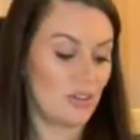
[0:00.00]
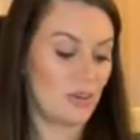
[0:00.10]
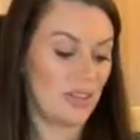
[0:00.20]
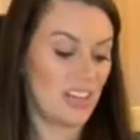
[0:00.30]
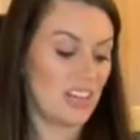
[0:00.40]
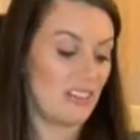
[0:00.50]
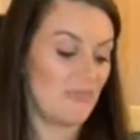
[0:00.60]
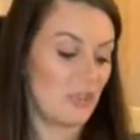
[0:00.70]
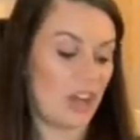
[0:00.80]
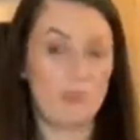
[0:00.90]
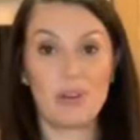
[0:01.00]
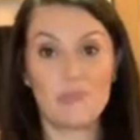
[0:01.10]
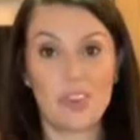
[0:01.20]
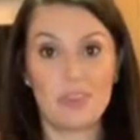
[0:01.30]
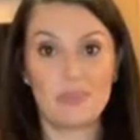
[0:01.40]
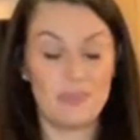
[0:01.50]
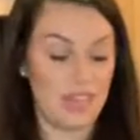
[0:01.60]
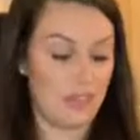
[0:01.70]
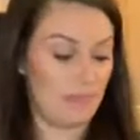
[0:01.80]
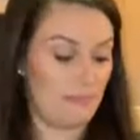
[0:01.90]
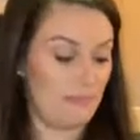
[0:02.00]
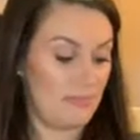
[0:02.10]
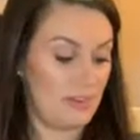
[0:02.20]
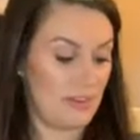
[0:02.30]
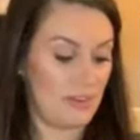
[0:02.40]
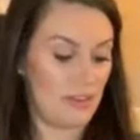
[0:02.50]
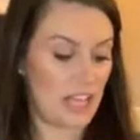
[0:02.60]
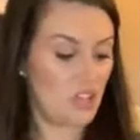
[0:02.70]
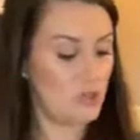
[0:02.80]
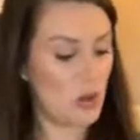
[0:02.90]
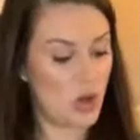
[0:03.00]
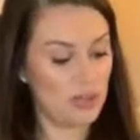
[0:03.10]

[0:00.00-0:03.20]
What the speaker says: but they never chop up that thick for that small.